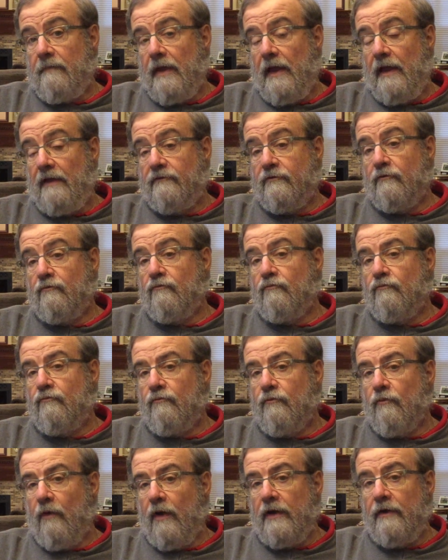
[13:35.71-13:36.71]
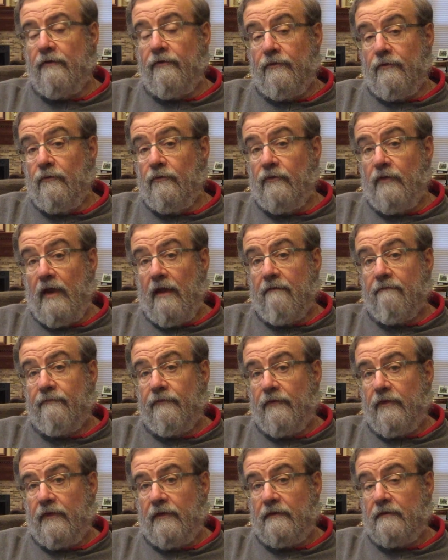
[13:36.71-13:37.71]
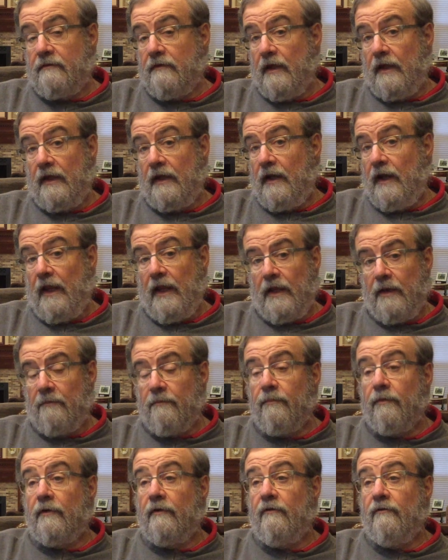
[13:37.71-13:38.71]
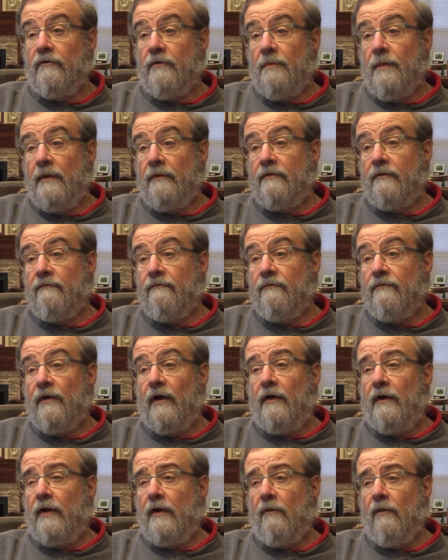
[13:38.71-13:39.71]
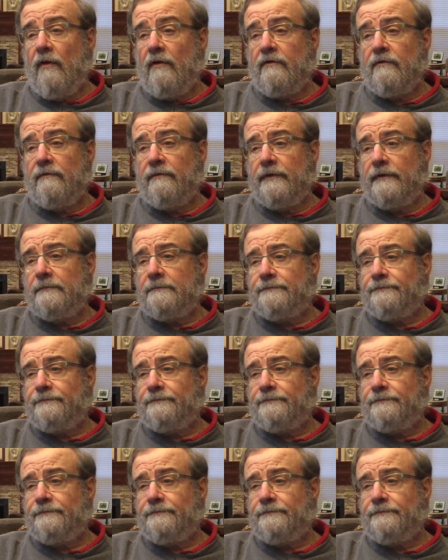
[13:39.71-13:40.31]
has great enthusiasm for this and participates it very aggressively.